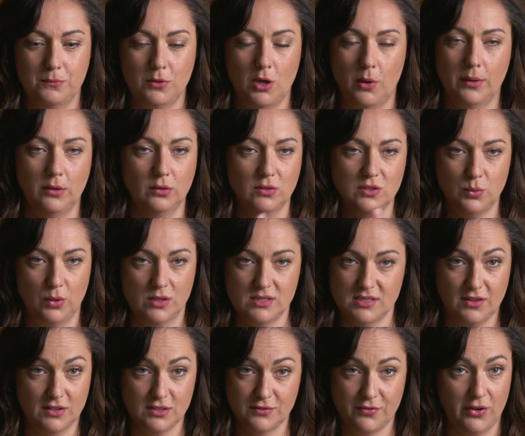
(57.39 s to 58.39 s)
No one looks worse
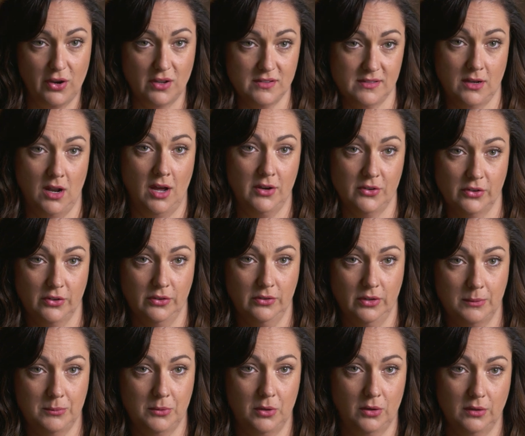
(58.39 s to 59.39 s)
in those photos than I do.
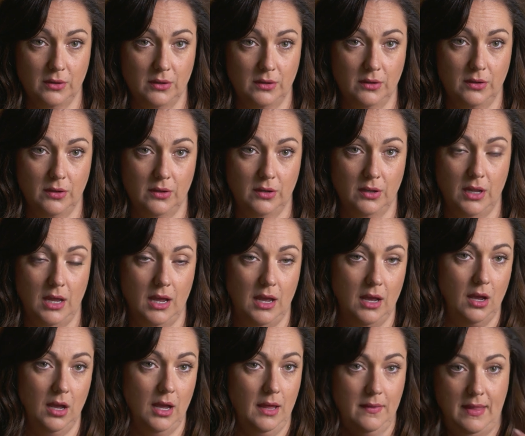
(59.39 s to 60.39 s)
I'm not,
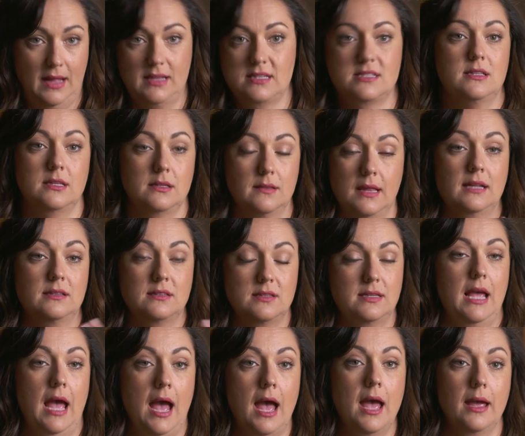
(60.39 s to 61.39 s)
and that's the, that's
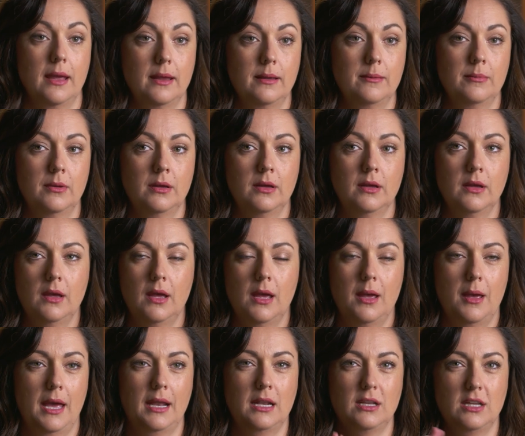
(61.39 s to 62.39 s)
the aim.
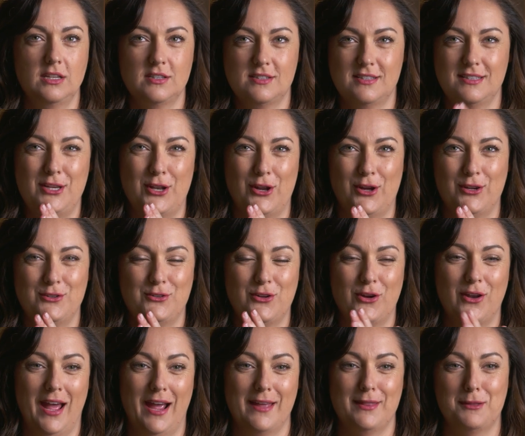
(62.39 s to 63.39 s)
And it, you know,
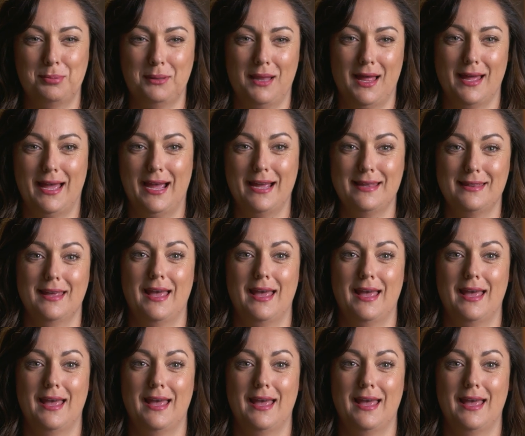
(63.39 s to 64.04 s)
don't hate the player, hate